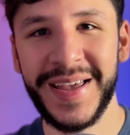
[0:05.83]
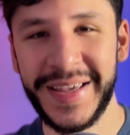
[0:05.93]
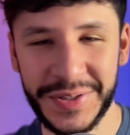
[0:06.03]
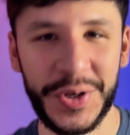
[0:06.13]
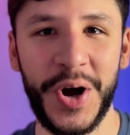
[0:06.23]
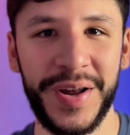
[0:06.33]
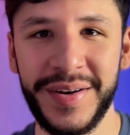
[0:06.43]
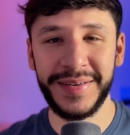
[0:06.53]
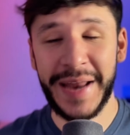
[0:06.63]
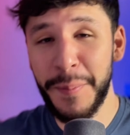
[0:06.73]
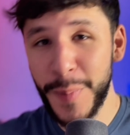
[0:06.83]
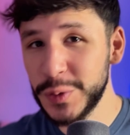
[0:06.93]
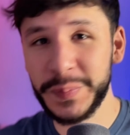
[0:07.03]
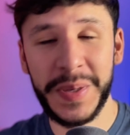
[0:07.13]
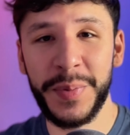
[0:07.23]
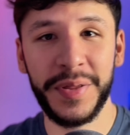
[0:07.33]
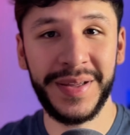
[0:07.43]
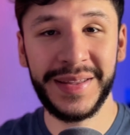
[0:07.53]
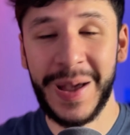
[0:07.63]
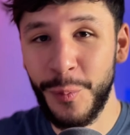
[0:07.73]
is gone. Now, most people
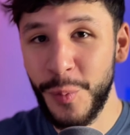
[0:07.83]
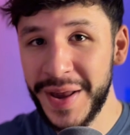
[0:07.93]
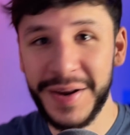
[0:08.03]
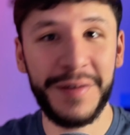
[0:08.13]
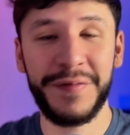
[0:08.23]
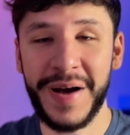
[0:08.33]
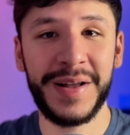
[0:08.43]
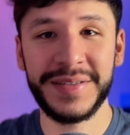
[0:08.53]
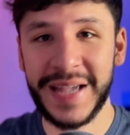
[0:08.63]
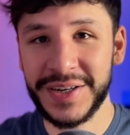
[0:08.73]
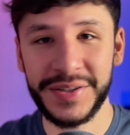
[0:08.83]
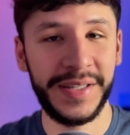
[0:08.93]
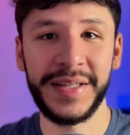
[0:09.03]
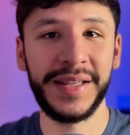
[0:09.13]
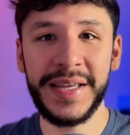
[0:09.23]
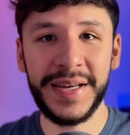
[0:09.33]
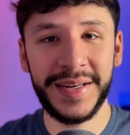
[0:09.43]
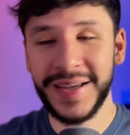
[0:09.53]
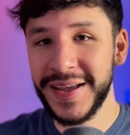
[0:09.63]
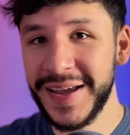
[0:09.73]
think that when a file is actually
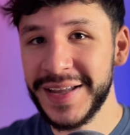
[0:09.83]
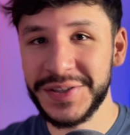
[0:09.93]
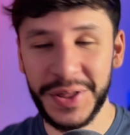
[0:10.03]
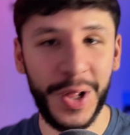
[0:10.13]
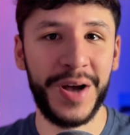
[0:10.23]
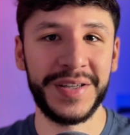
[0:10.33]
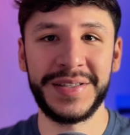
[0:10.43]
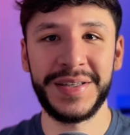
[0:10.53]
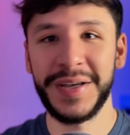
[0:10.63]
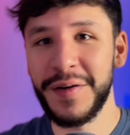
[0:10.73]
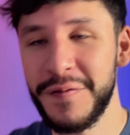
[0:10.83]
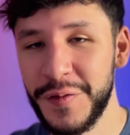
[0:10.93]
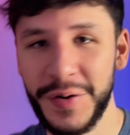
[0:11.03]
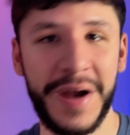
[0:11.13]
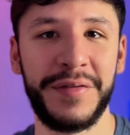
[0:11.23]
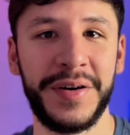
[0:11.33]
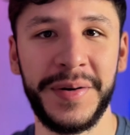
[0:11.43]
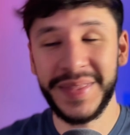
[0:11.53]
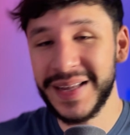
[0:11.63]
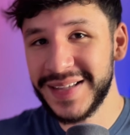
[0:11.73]
deleted, it's lost forever.
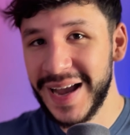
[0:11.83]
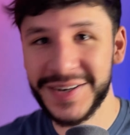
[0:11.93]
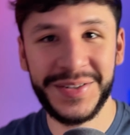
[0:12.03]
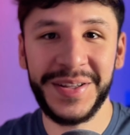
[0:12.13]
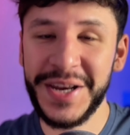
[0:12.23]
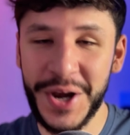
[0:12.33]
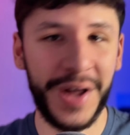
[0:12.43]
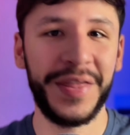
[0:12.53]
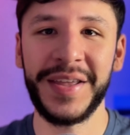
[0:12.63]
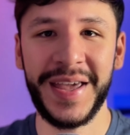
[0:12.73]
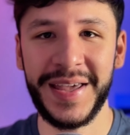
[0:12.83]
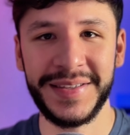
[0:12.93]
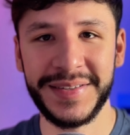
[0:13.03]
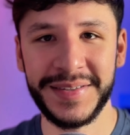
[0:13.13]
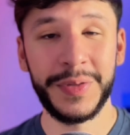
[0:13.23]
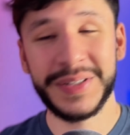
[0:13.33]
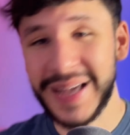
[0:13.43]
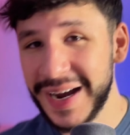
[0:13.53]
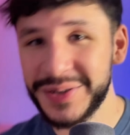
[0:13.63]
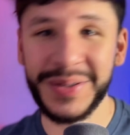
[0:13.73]
But that's actually not the case. There's
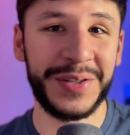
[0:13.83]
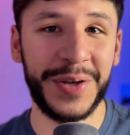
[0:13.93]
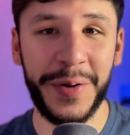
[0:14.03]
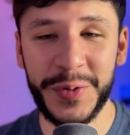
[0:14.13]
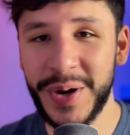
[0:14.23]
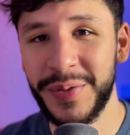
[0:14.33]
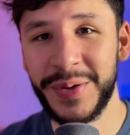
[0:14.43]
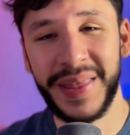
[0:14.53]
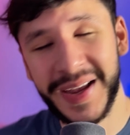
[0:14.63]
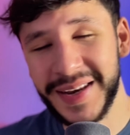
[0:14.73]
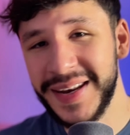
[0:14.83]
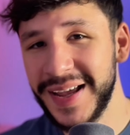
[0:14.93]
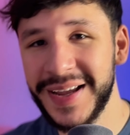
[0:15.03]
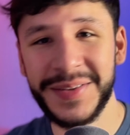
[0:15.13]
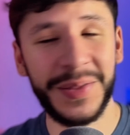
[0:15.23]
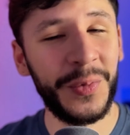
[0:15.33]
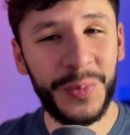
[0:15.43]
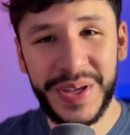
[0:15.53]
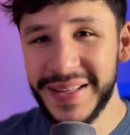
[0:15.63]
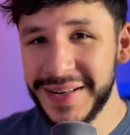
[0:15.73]
actually software out there that can dig into the really